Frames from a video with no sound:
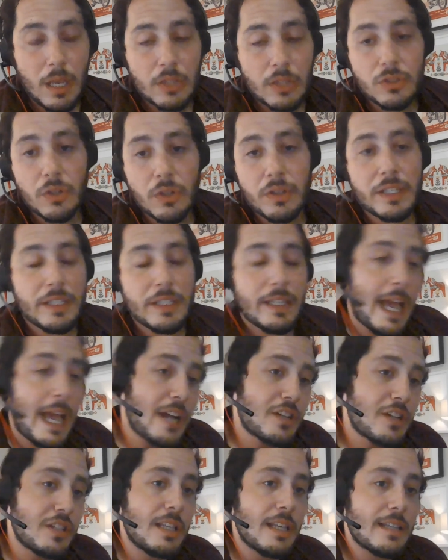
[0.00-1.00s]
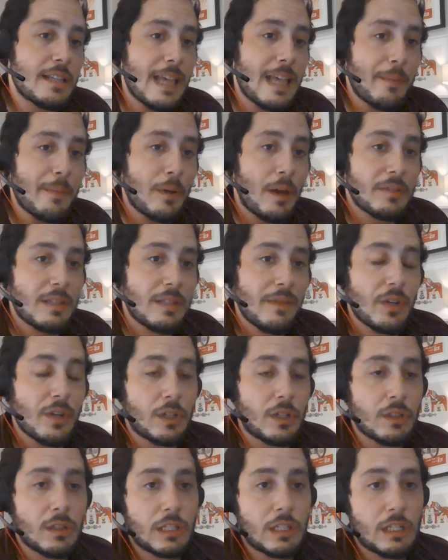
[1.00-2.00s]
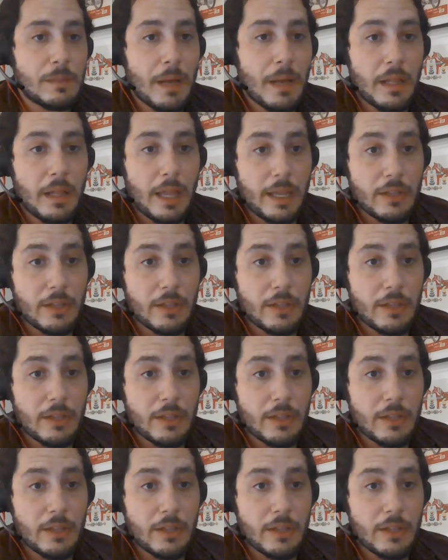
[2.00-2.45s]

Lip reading: So actually, the example I was giving earlier about